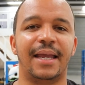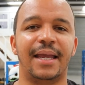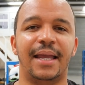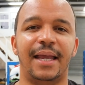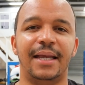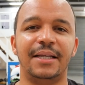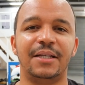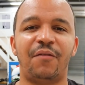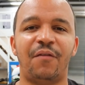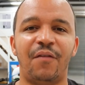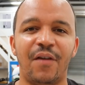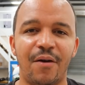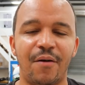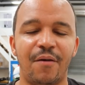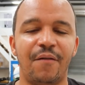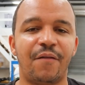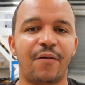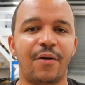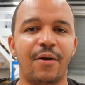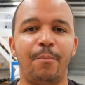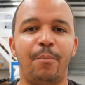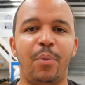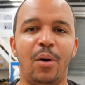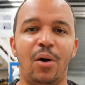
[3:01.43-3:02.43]
it is very,
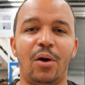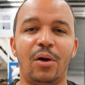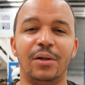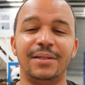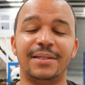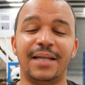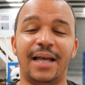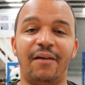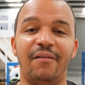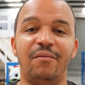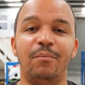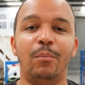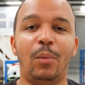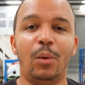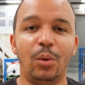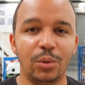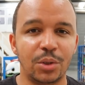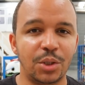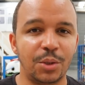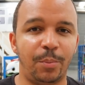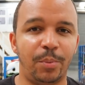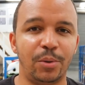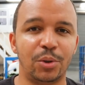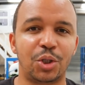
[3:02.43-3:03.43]
very important to have
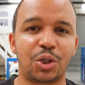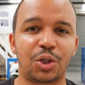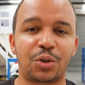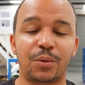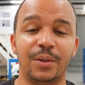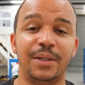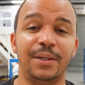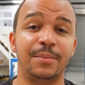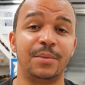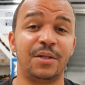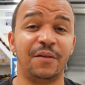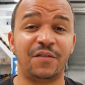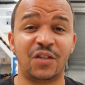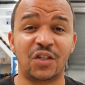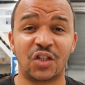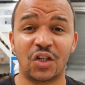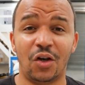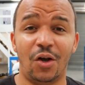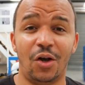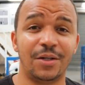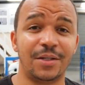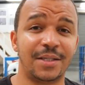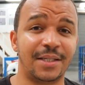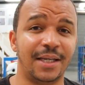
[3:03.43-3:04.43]
multiple streams of
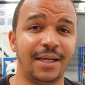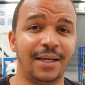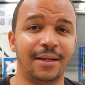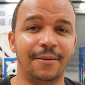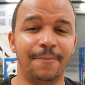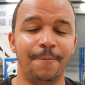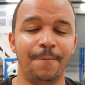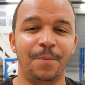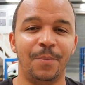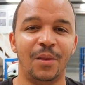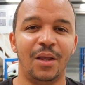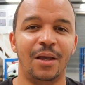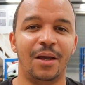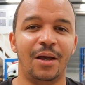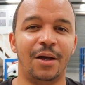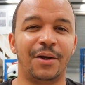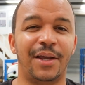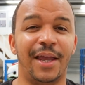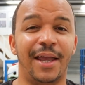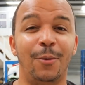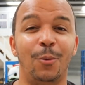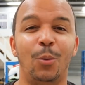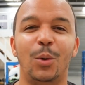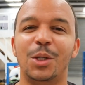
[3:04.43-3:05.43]
sourcing,
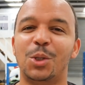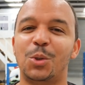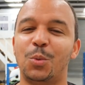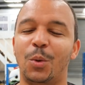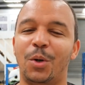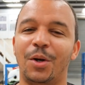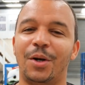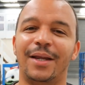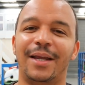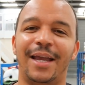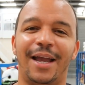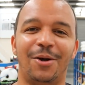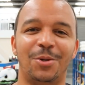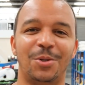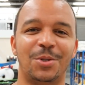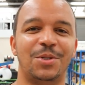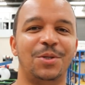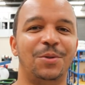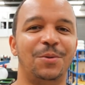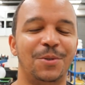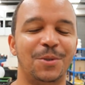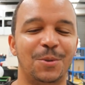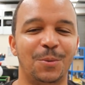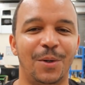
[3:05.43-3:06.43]
okay, which we're going to get
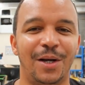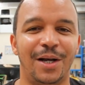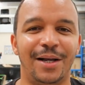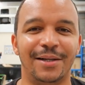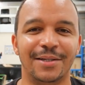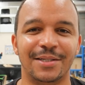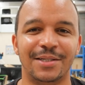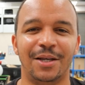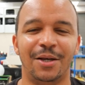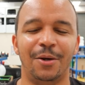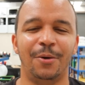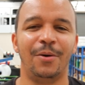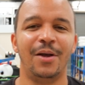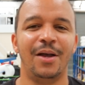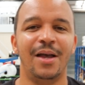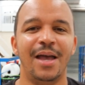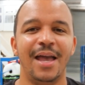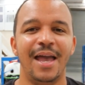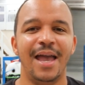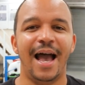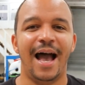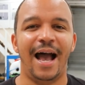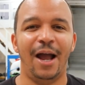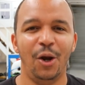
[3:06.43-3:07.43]
onto as well. So
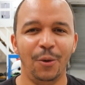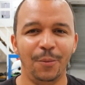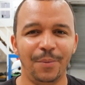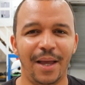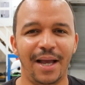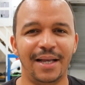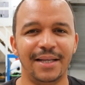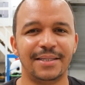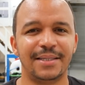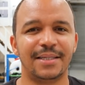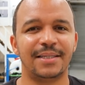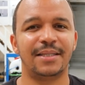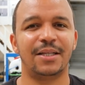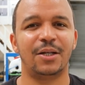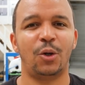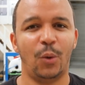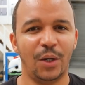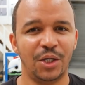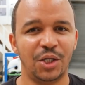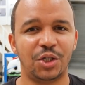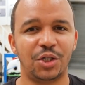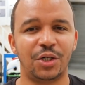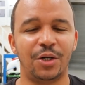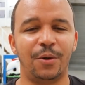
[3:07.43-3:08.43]
I hope that answers the
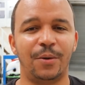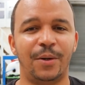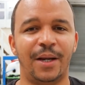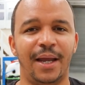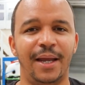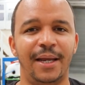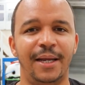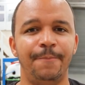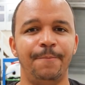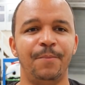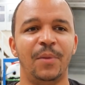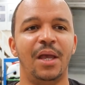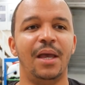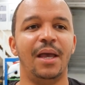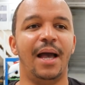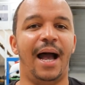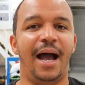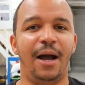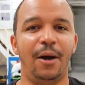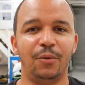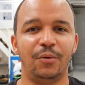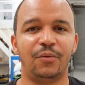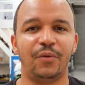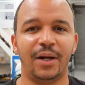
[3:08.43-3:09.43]
question okay.
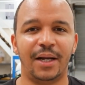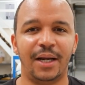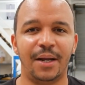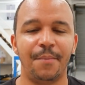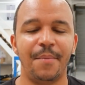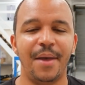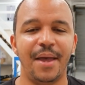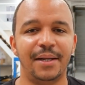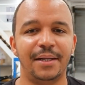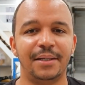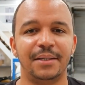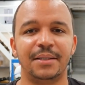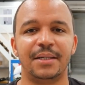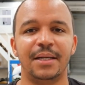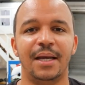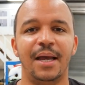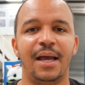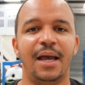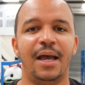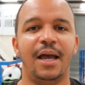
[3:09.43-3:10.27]
I would recommend